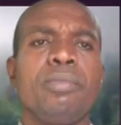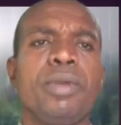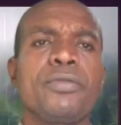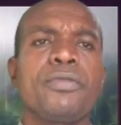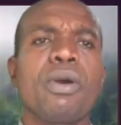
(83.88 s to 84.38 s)

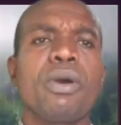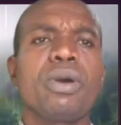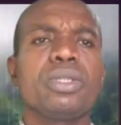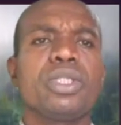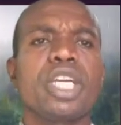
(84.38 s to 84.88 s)

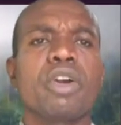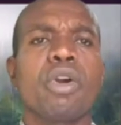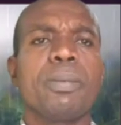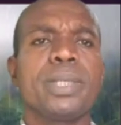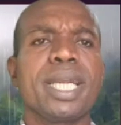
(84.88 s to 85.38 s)
before
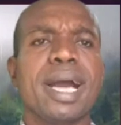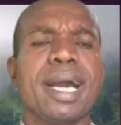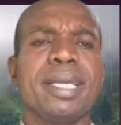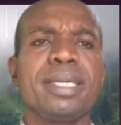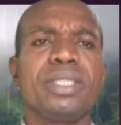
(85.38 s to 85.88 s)
Jacob
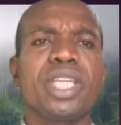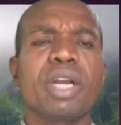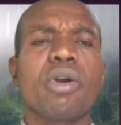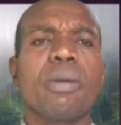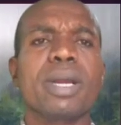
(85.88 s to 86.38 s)
died,
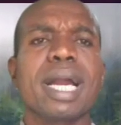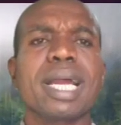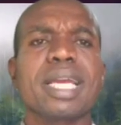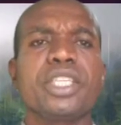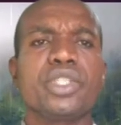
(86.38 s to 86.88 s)
Jacob
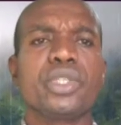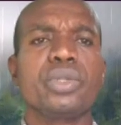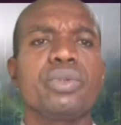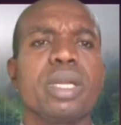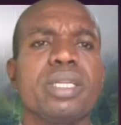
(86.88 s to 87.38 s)
gathered his
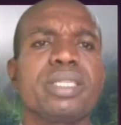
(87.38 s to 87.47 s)
children.